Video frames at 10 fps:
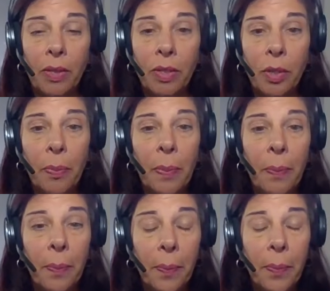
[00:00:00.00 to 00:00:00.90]

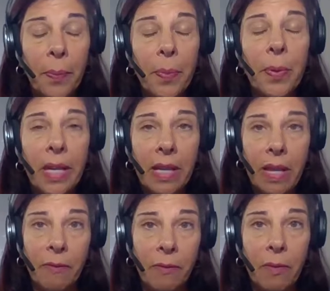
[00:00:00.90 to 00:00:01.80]
supporting
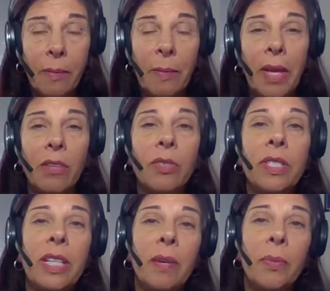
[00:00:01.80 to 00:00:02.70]
them from a medical
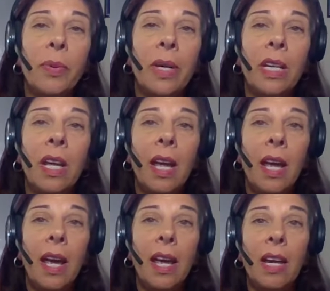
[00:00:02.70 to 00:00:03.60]
standpoint,
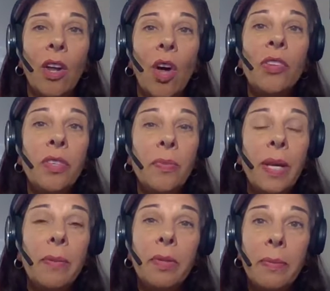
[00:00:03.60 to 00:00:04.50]
and also
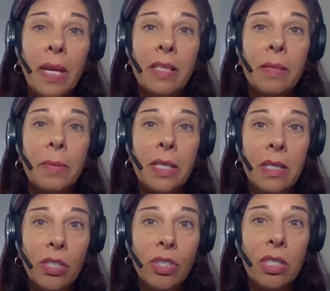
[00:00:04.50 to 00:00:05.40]
be able to make some
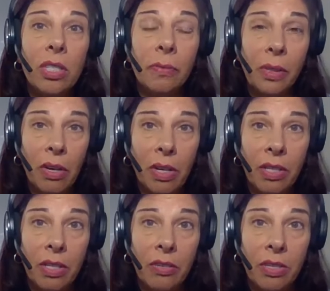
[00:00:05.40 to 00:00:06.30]
decisions in
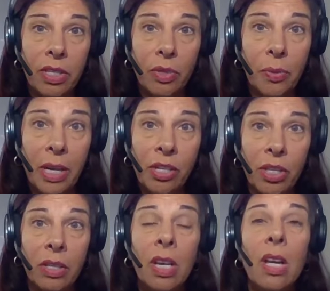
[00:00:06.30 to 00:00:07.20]
regard to their
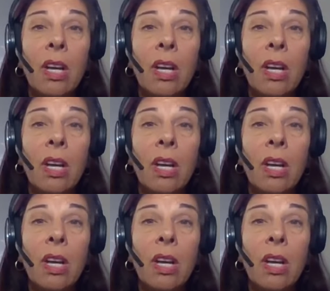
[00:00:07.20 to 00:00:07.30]
situation.